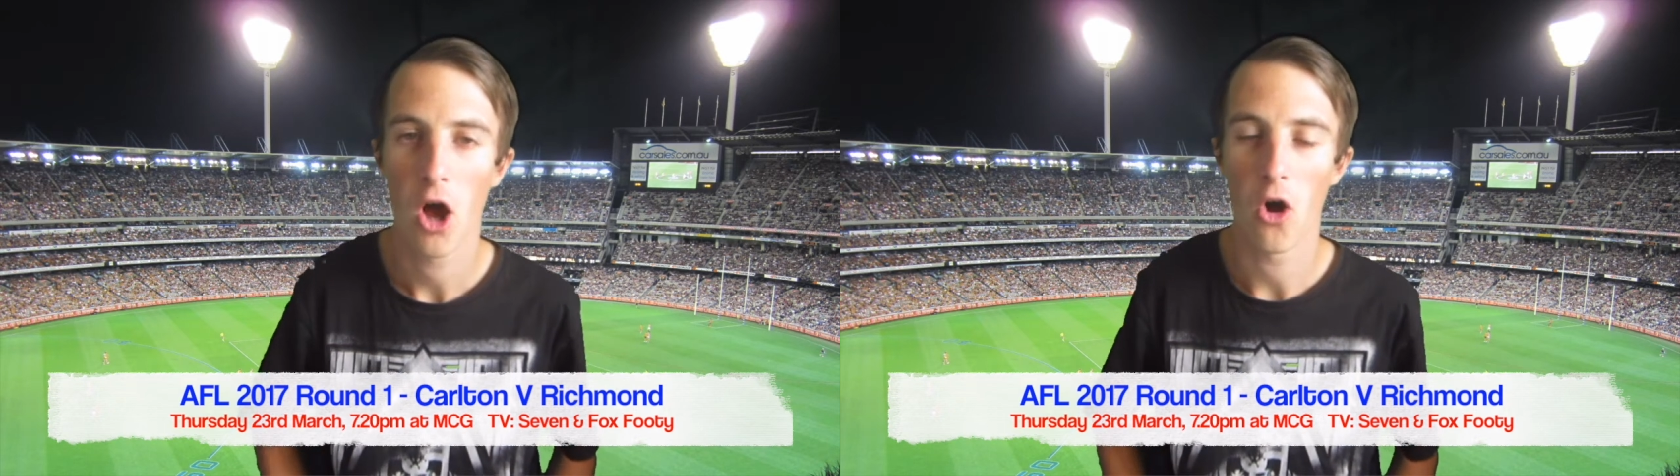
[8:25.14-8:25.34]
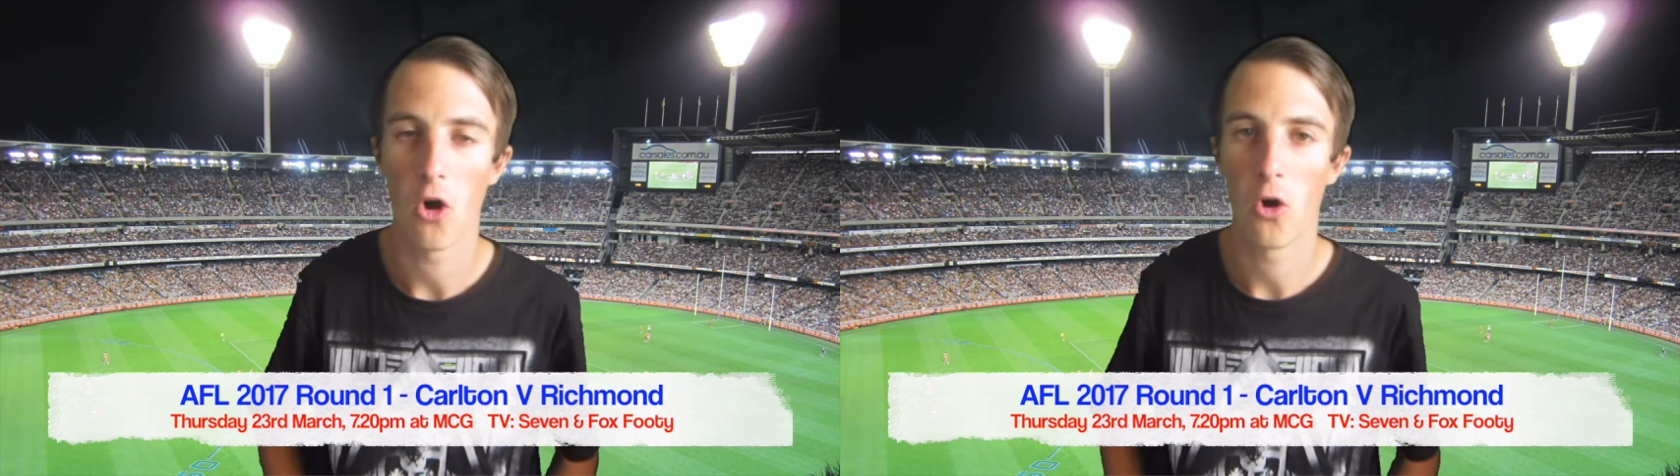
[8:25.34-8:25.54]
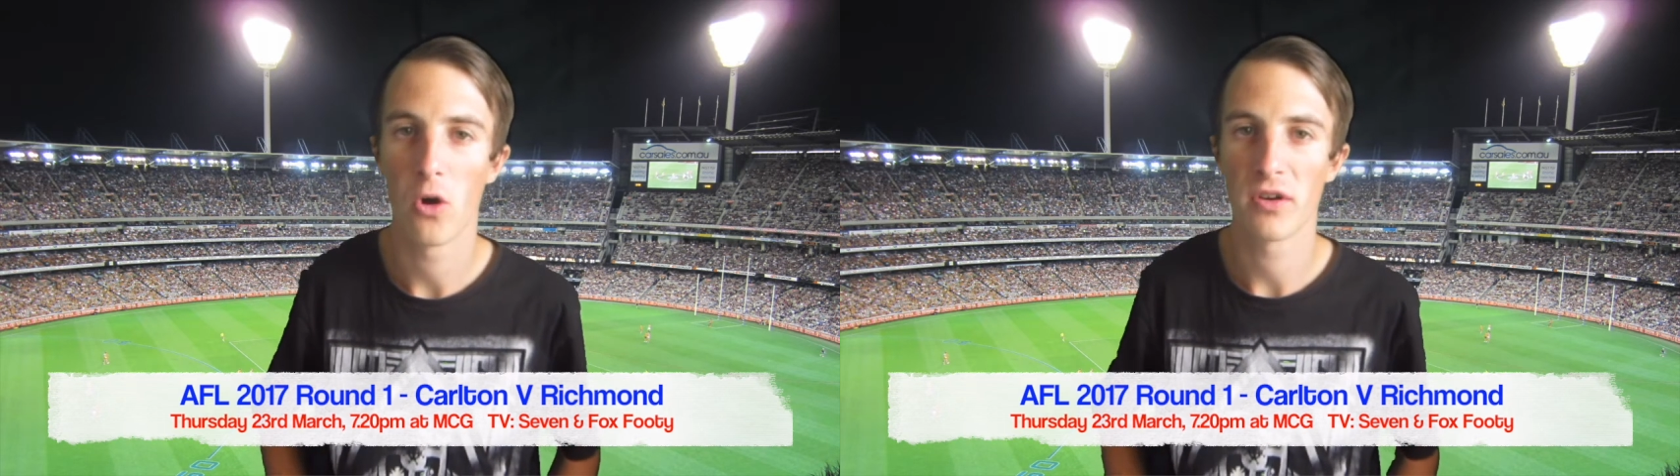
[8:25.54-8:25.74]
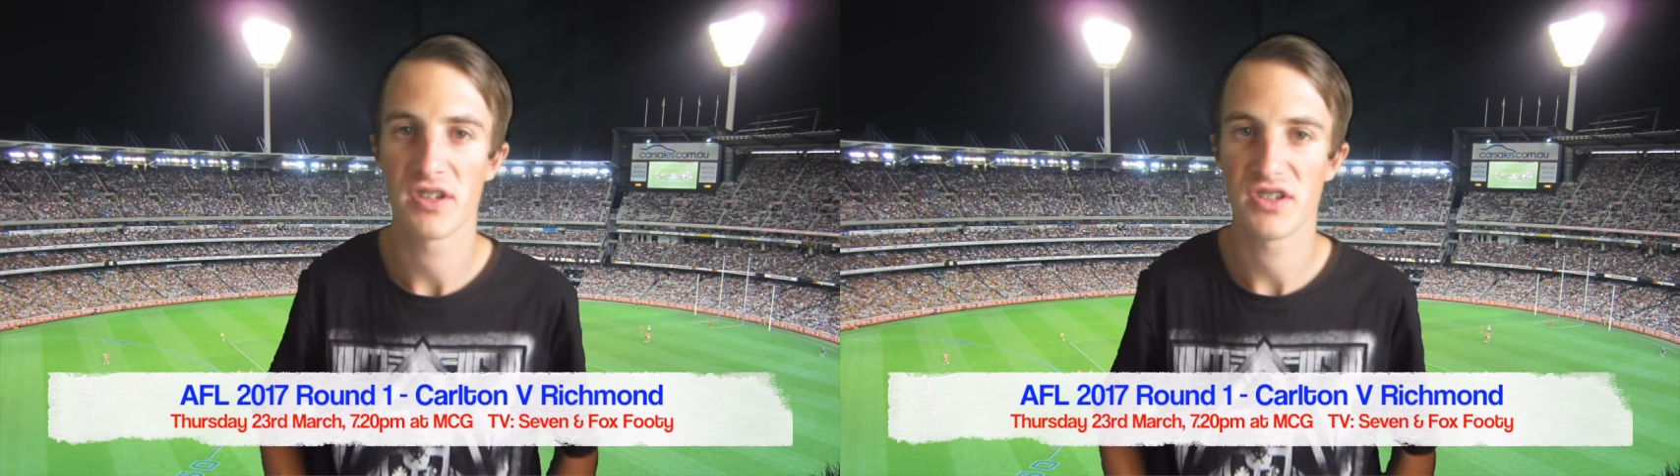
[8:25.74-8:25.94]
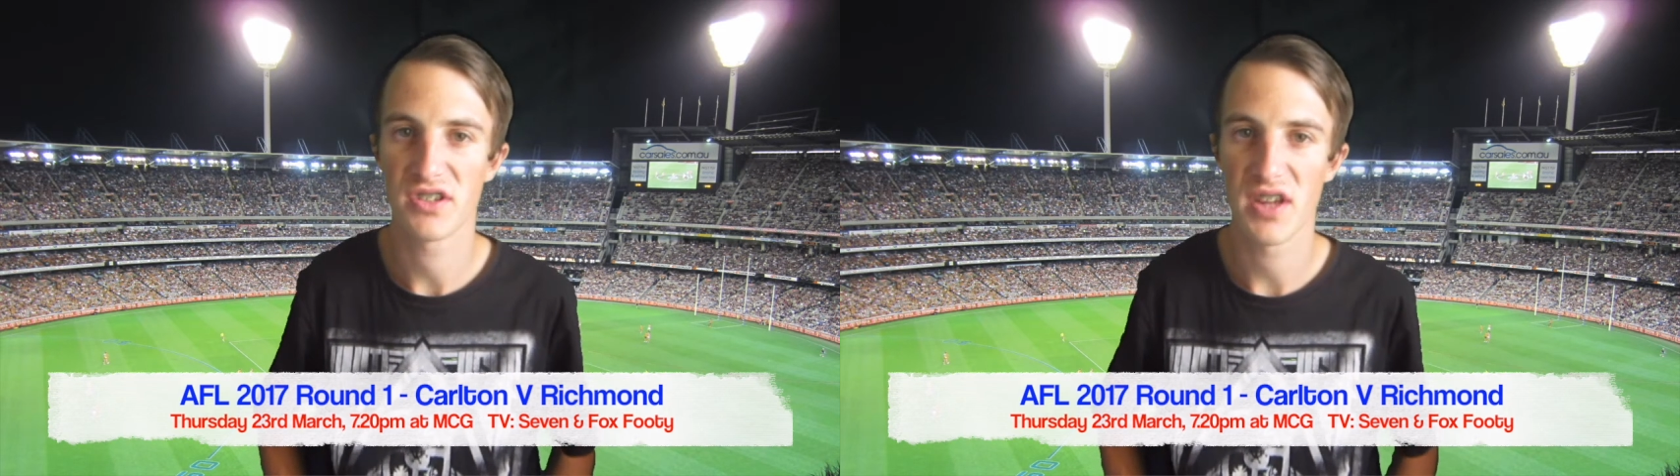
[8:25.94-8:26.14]
on
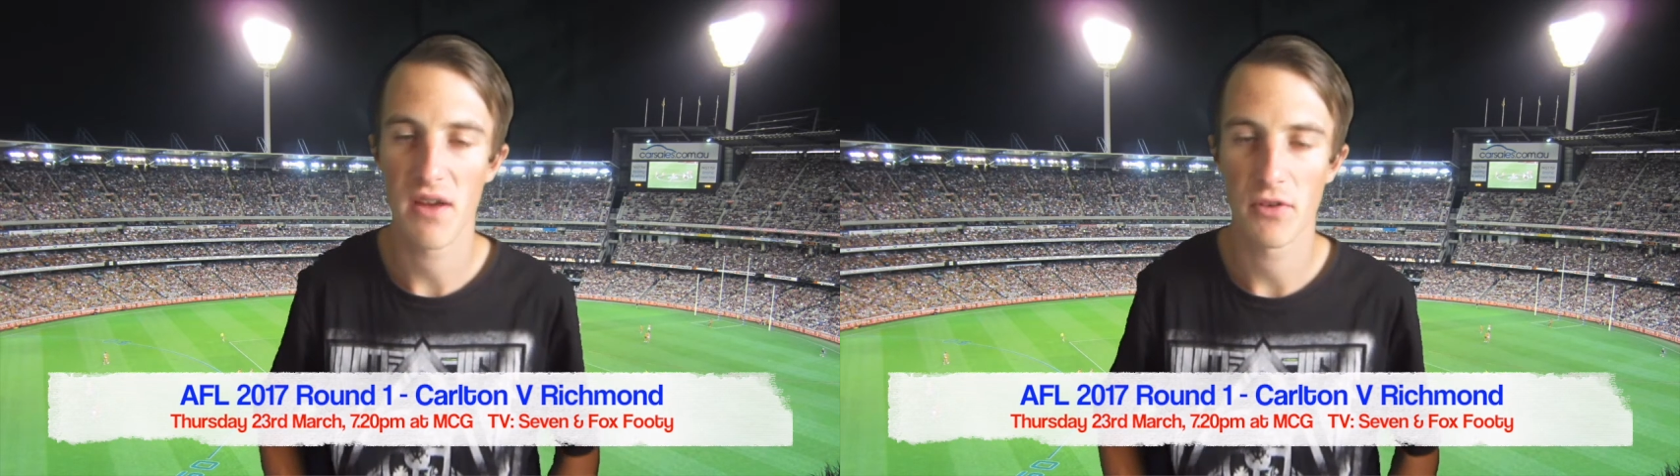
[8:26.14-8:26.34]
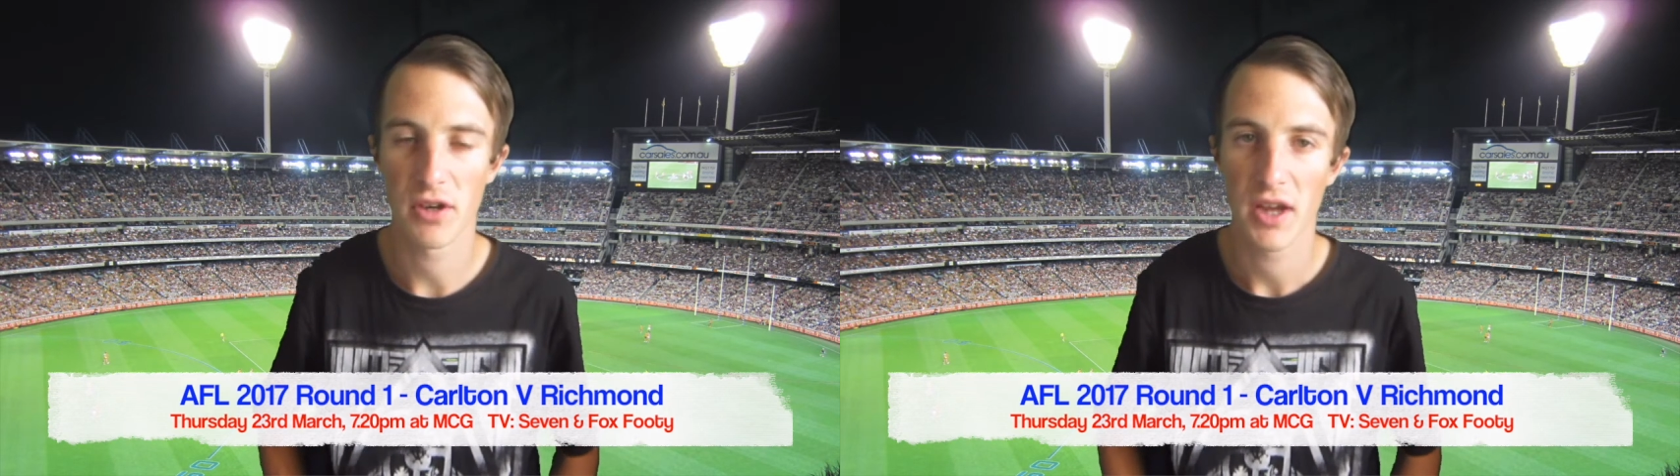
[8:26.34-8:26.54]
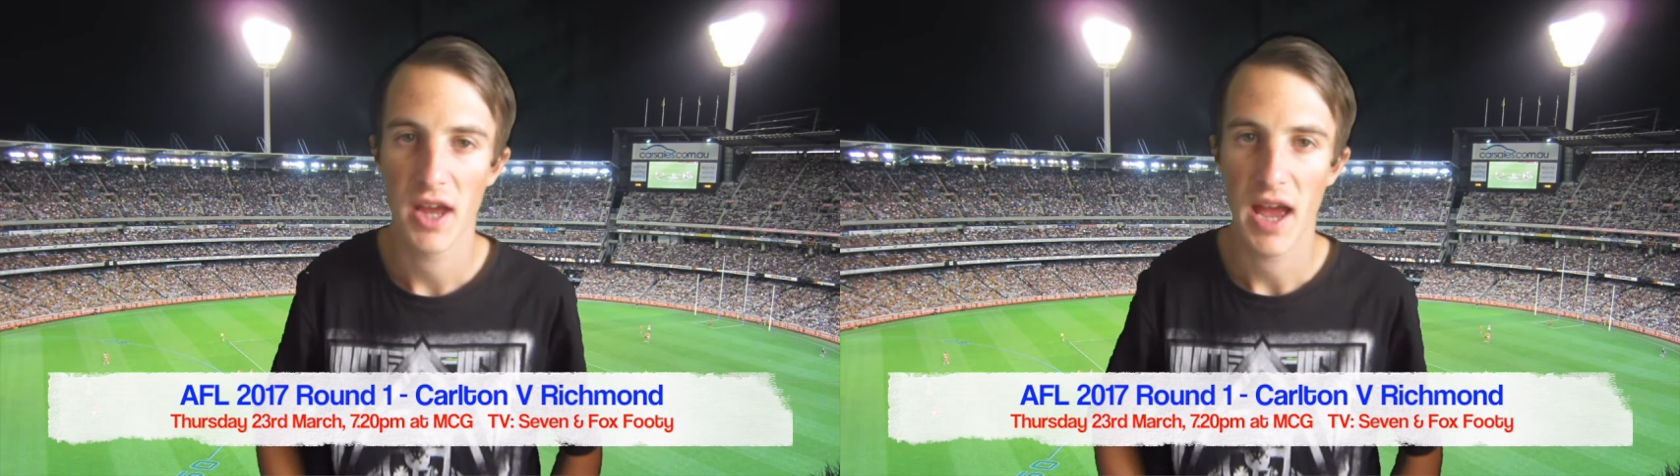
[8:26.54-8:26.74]
7